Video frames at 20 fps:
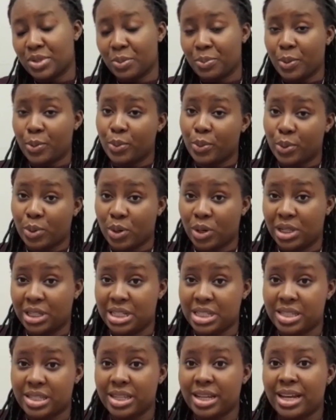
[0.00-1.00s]
some people will call
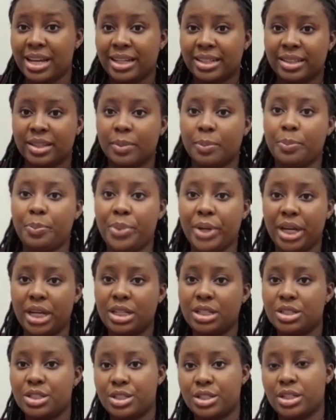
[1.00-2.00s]
it the
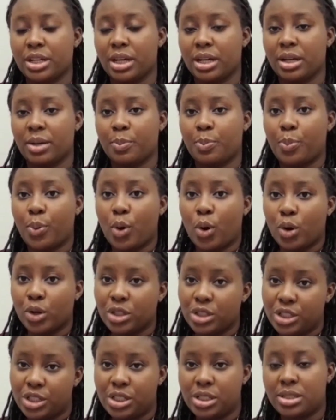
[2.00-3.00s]
binge
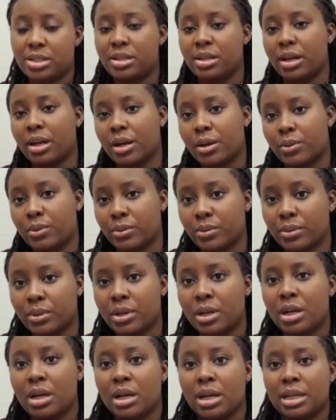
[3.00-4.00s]
purge cycle.
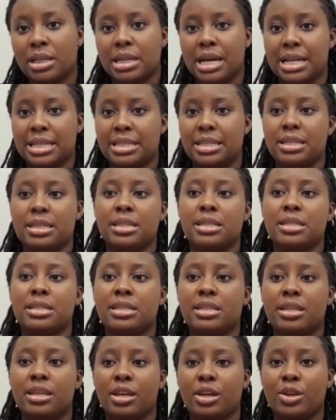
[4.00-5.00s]
That
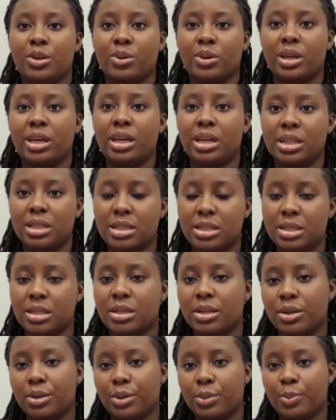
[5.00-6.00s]
is, you eat,
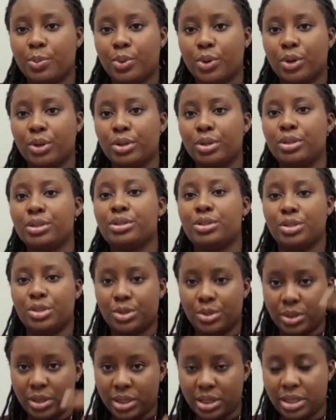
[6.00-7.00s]
you purge,
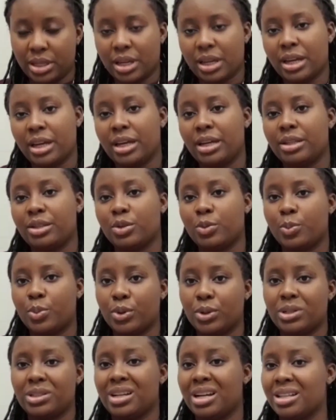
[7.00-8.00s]
you eat again, you
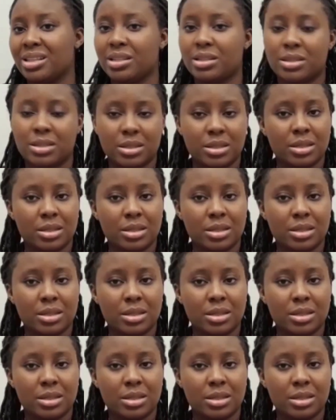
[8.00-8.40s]
purge, and